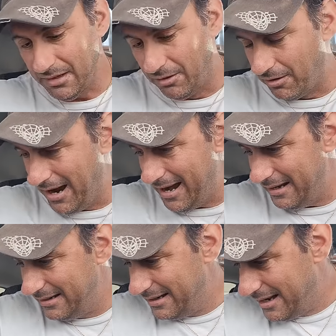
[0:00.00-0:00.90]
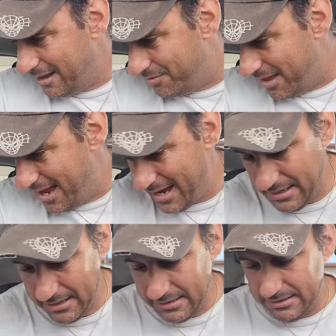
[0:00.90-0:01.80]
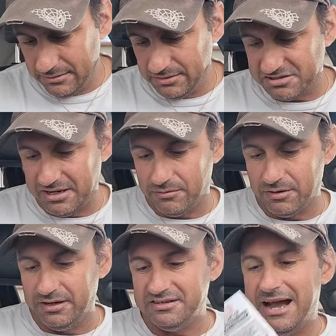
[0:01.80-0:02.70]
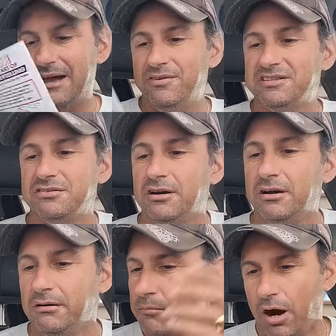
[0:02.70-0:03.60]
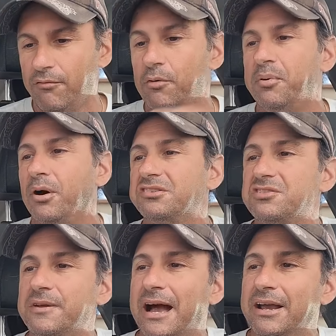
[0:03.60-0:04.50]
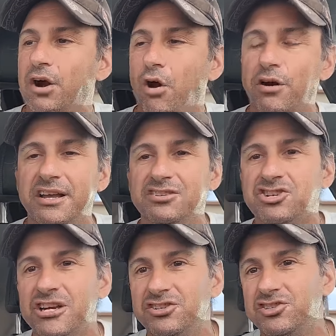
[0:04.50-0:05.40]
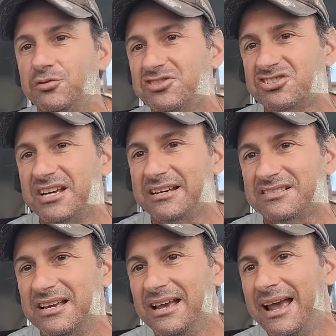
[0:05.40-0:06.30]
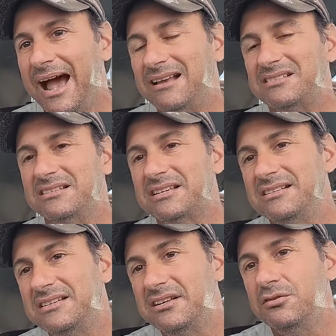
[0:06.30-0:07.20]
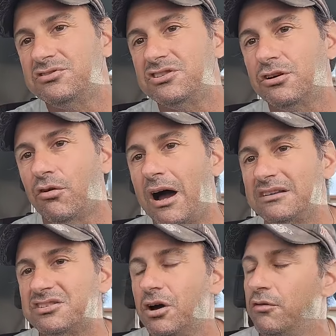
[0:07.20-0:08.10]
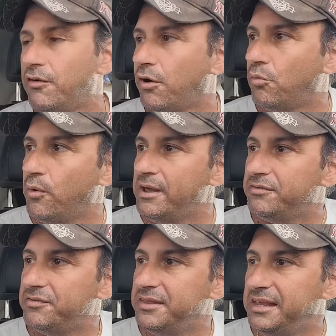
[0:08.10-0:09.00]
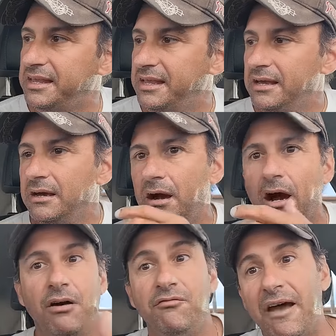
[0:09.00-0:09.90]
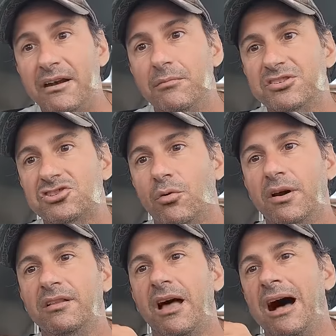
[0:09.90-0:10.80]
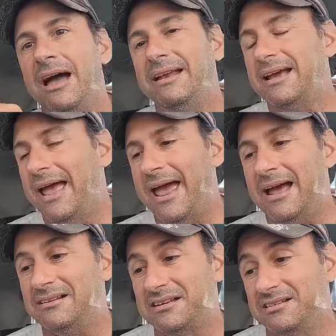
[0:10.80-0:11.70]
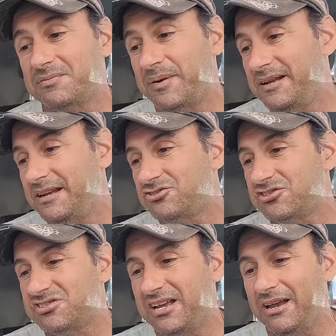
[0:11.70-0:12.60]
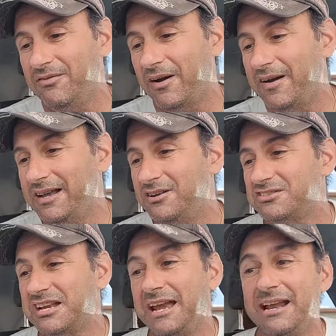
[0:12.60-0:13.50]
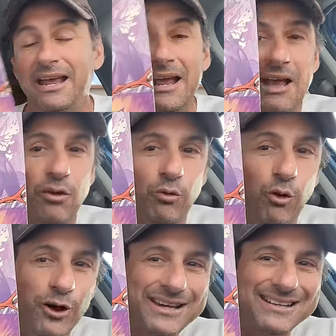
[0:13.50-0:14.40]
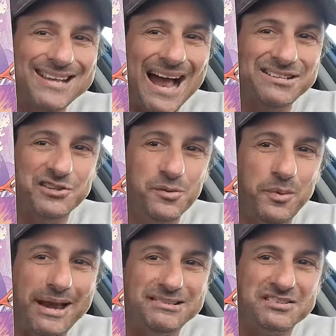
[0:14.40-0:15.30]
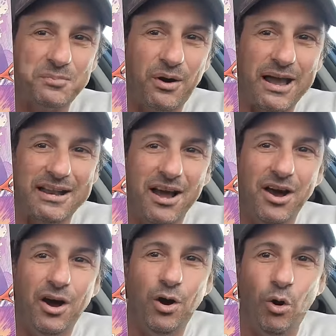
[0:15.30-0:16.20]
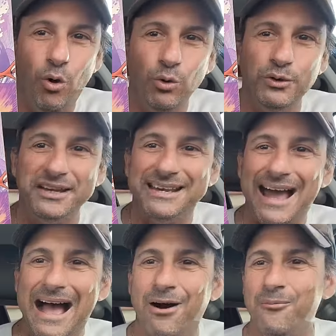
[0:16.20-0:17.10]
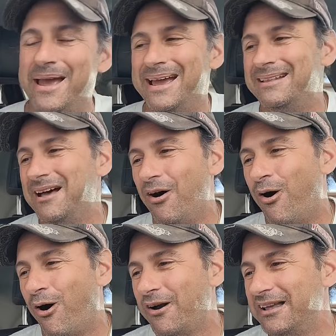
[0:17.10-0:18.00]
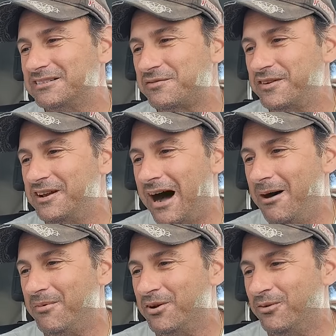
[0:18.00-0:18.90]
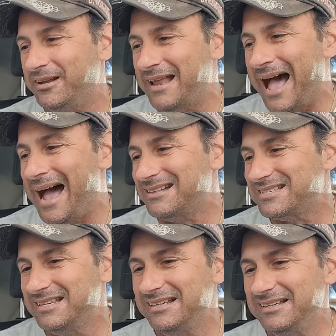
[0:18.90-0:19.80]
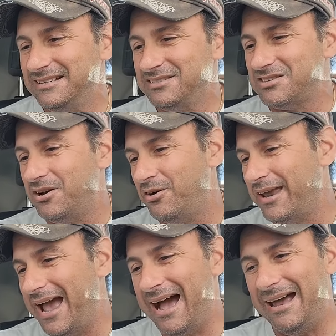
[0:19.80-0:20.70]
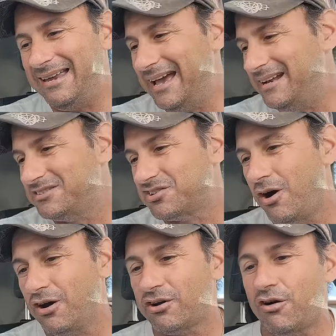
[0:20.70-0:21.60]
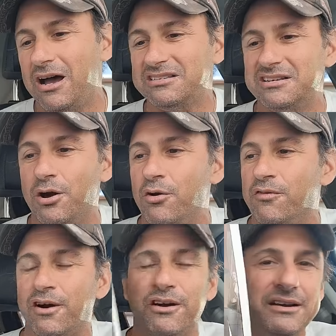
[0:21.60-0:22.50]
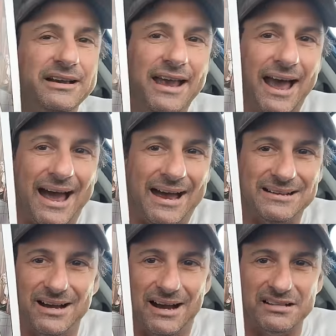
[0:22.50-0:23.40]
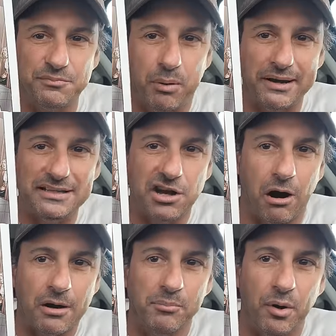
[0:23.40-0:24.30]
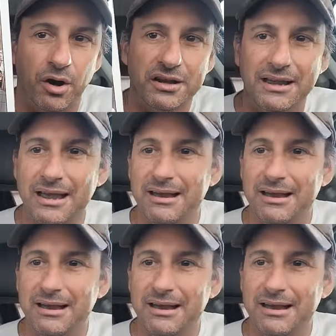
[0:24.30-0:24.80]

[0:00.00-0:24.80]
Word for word: All right. And then looks like we're going to dive into a Marvel book. So we got Carnage issue 6 as this continues to cross over with the uh, Venom storyline. And it's been interesting, very entertaining. Look at that two-page spread. Holy cow, man. The art is phenomenal in that. So yeah, again, it's all crossing over. And uh, it's a pretty dark book.